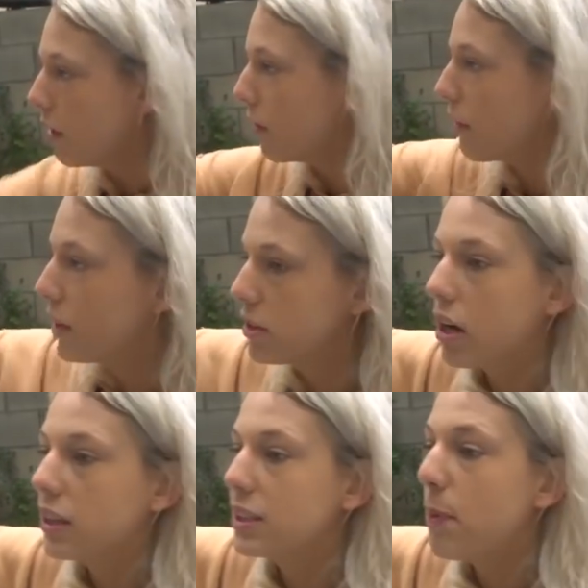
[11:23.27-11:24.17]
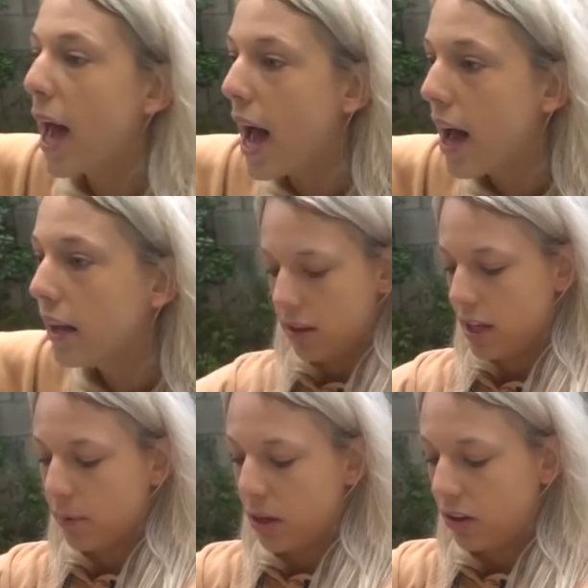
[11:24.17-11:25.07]
even if the dog is past,
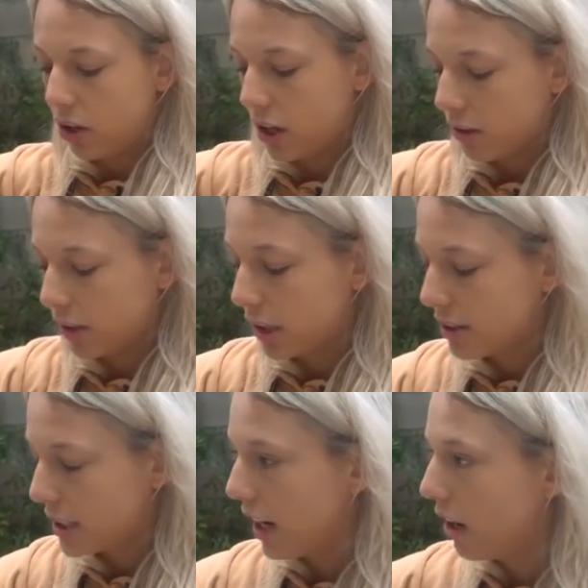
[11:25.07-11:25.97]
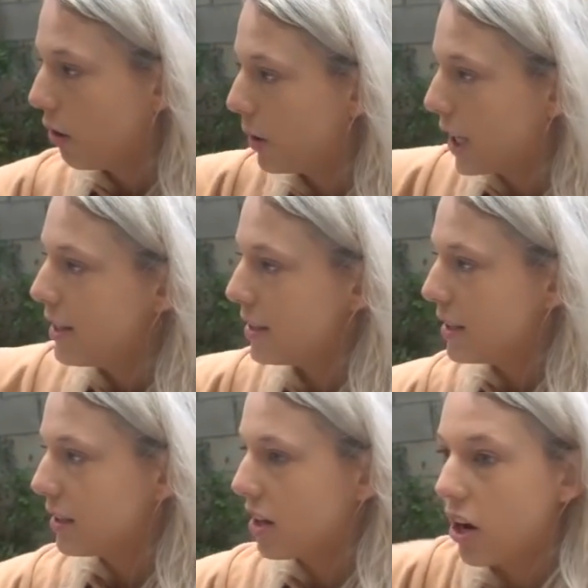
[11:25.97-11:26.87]
think about on our little scale, when he
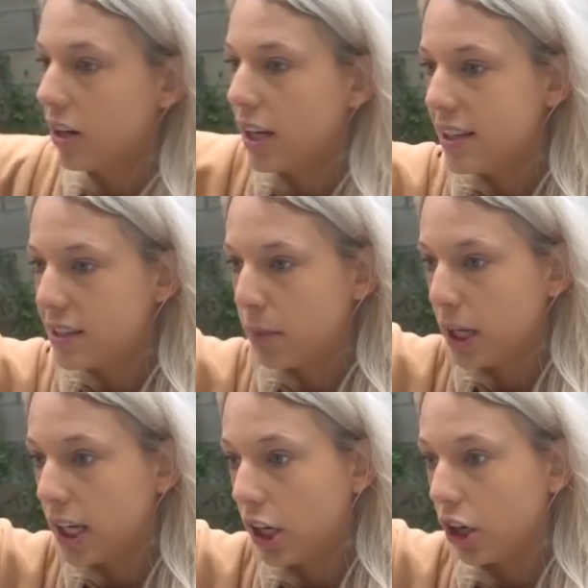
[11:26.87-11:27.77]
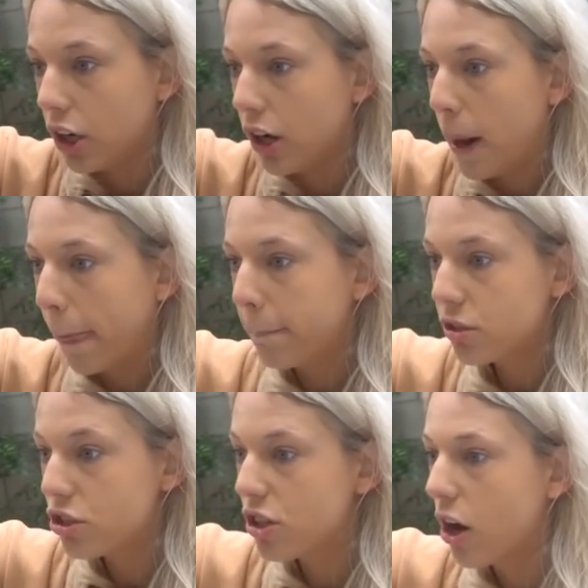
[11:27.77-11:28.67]
sees a dog, he's up here.
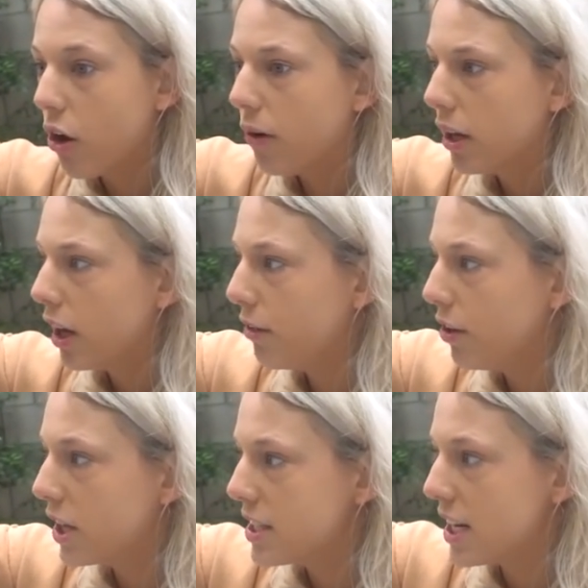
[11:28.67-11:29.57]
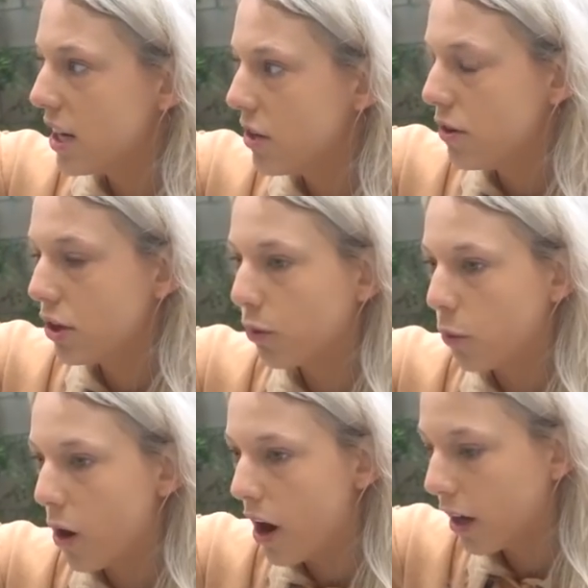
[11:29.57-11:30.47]
So if you continue your
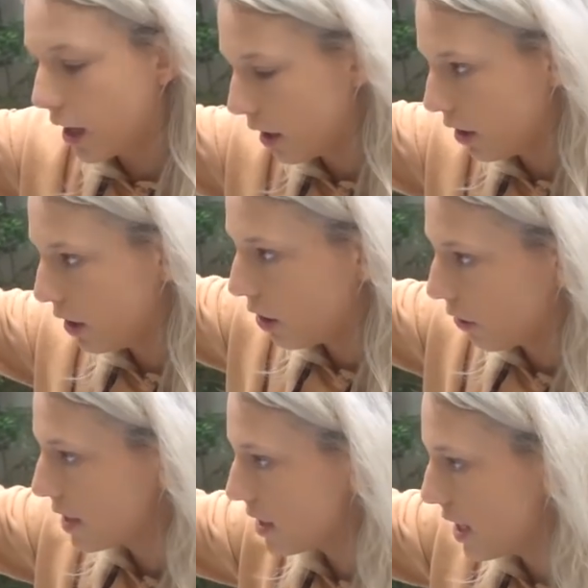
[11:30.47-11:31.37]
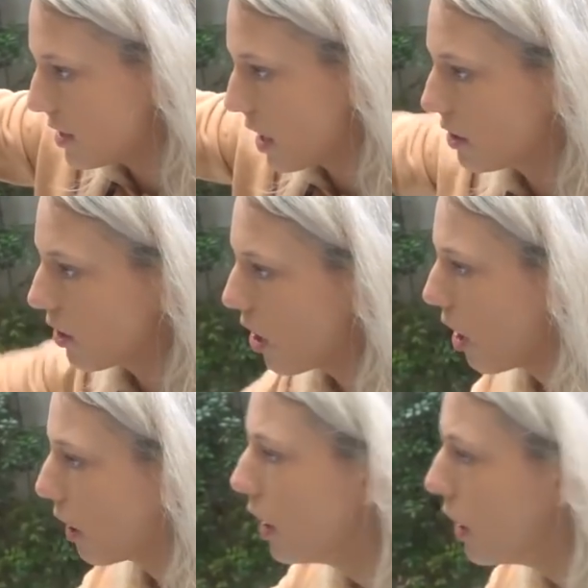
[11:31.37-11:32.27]
walk, you know, let's say he saw a
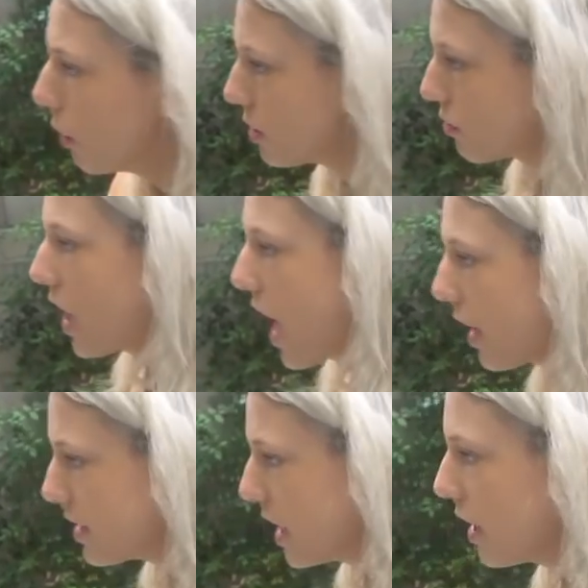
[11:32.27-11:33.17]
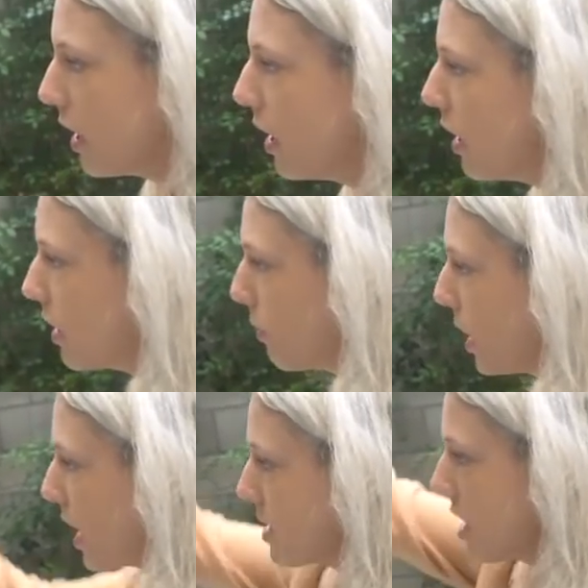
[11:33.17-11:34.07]
dog, was reacting, then
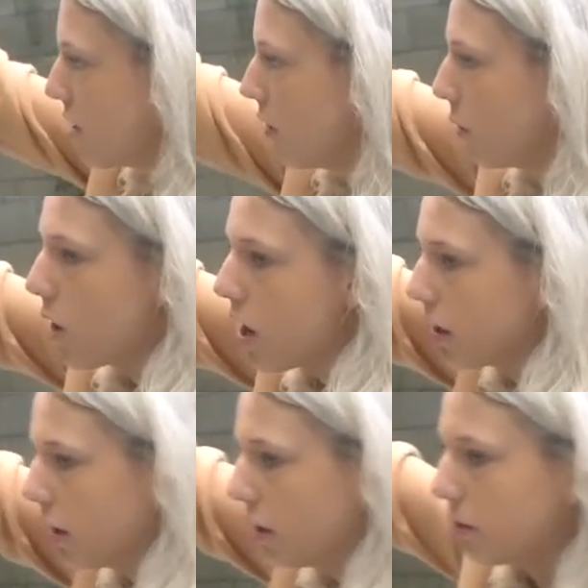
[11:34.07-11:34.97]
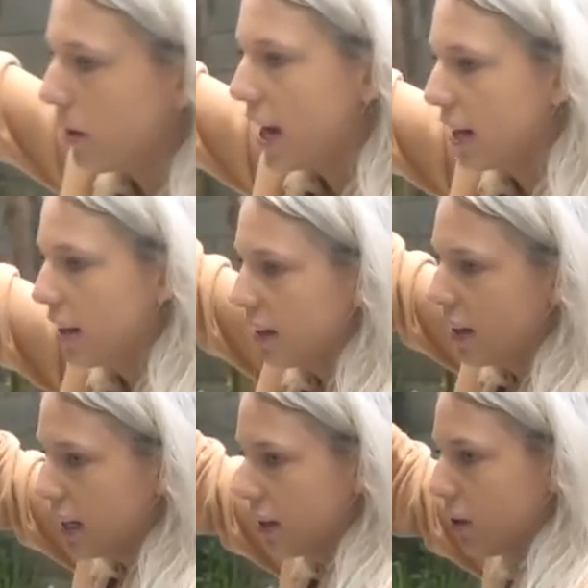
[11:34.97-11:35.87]
we continue the walk, you're riding that
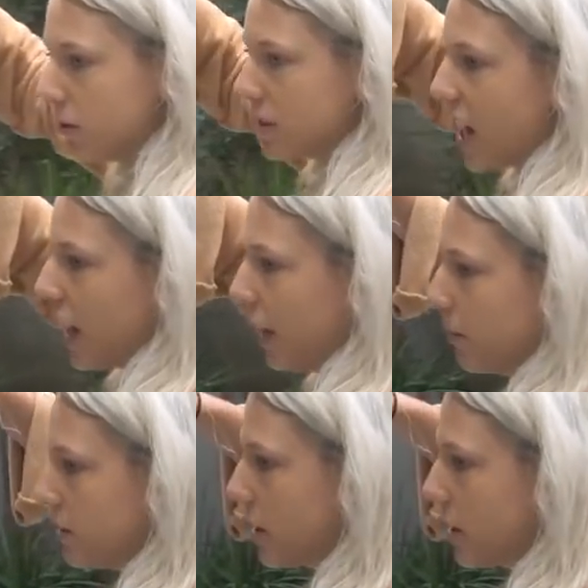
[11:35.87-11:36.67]
line the whole time.